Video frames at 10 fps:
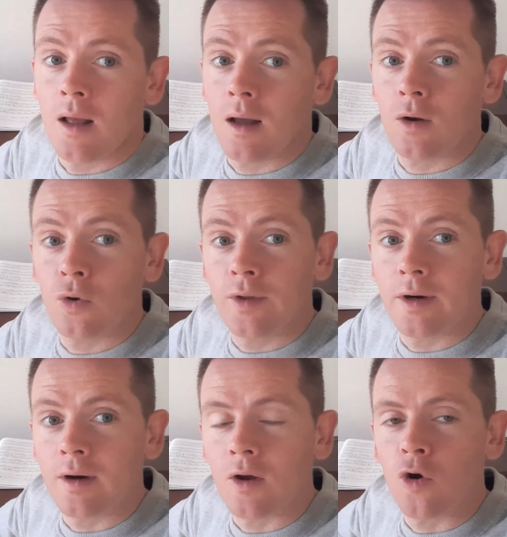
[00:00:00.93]
Hello
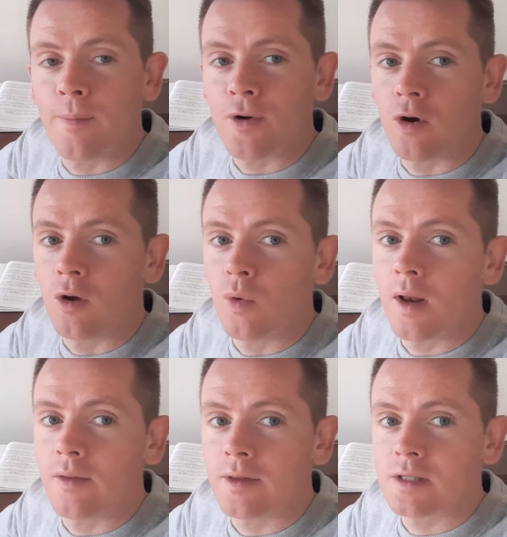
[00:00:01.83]
there, and I hope you're all
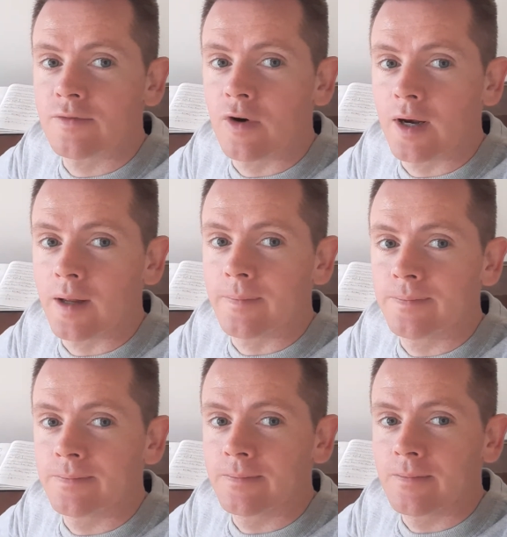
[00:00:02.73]
well on this Friday.
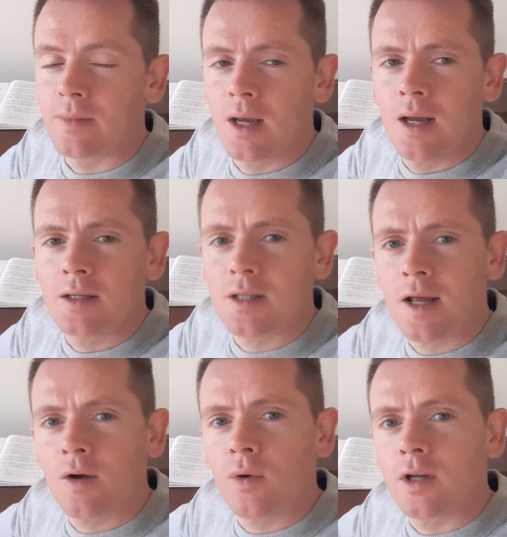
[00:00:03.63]

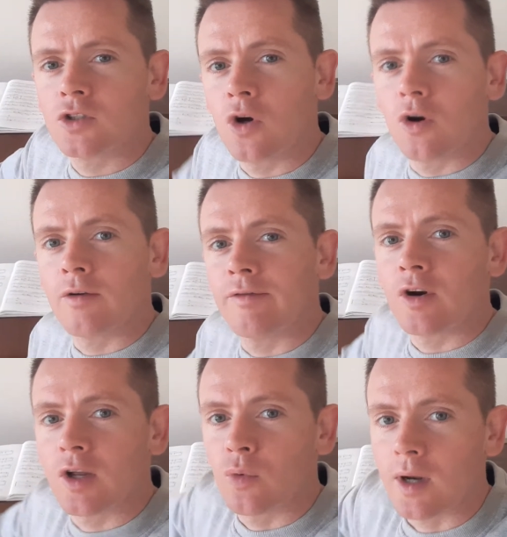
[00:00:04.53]
Today I want to talk
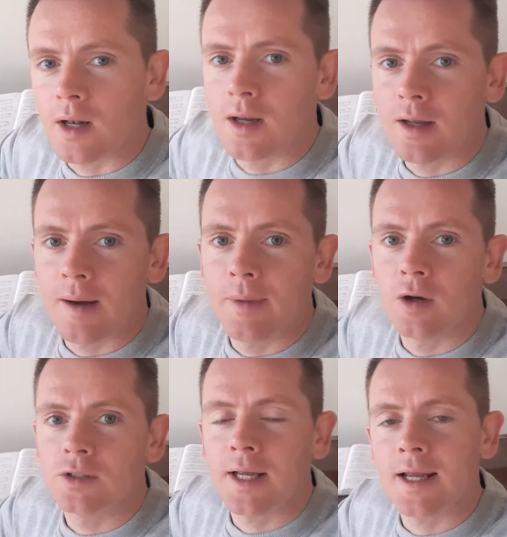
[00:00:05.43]
very quickly
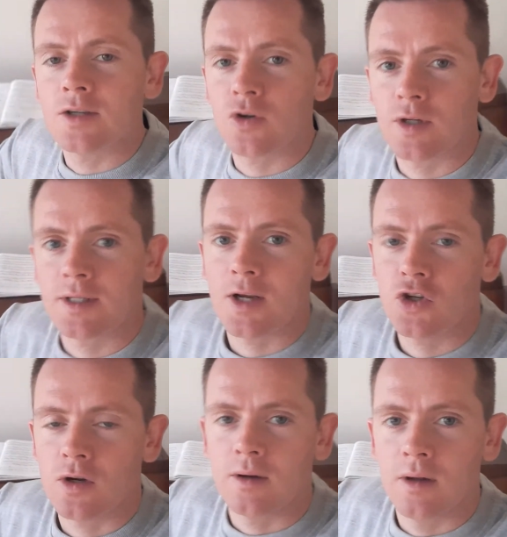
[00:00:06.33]
about
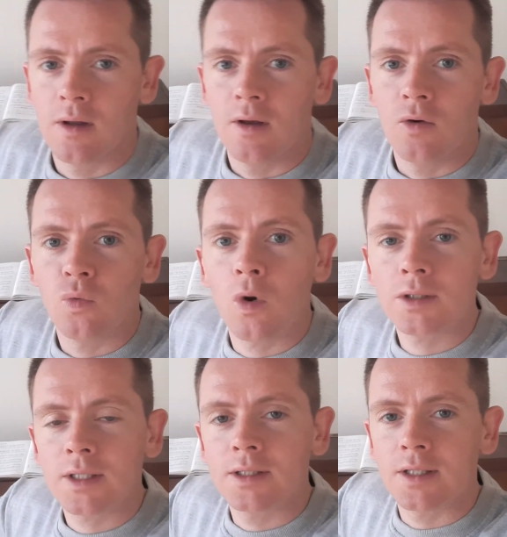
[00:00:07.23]
intercession.
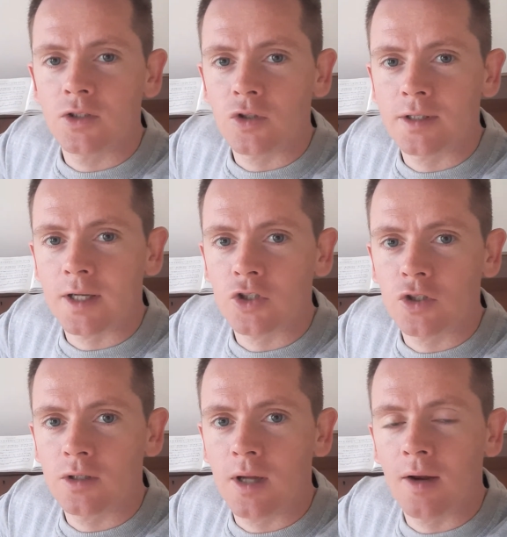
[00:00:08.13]
What is
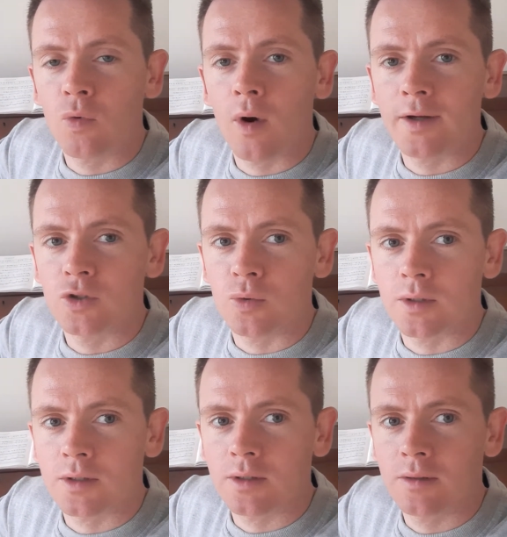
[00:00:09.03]
intercession and why do
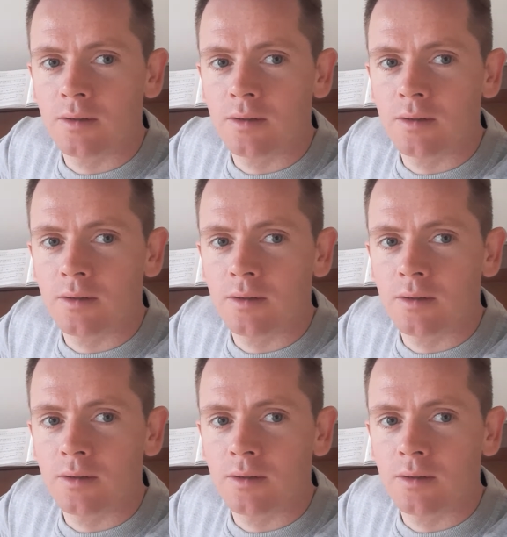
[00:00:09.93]
it?